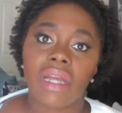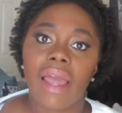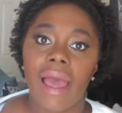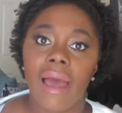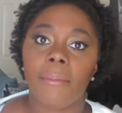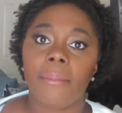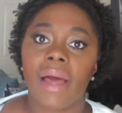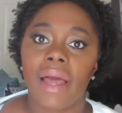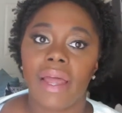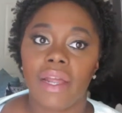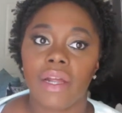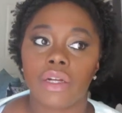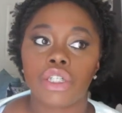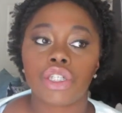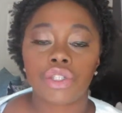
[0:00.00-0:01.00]
got my
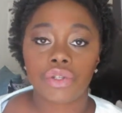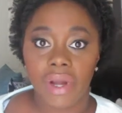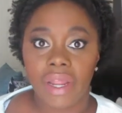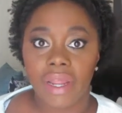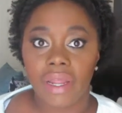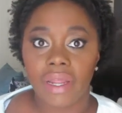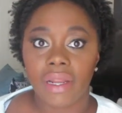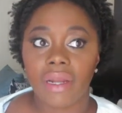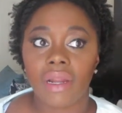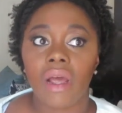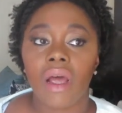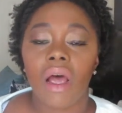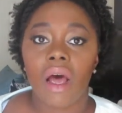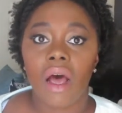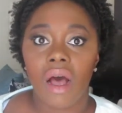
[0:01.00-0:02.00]
hair straightened,
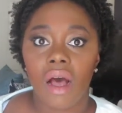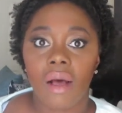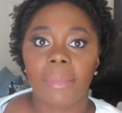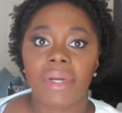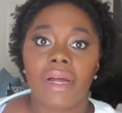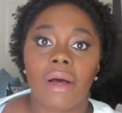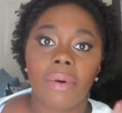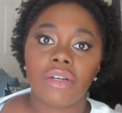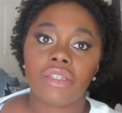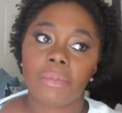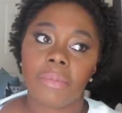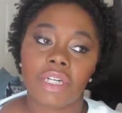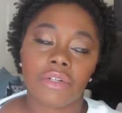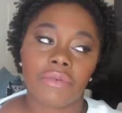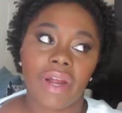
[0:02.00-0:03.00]
um, and I'll post a
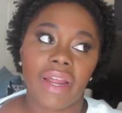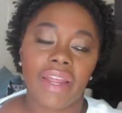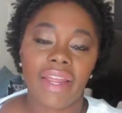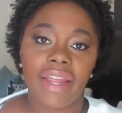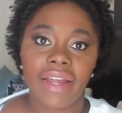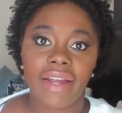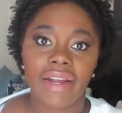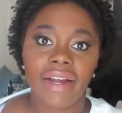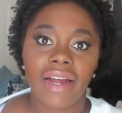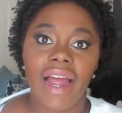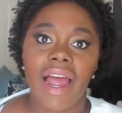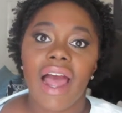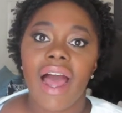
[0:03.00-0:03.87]
picture right here.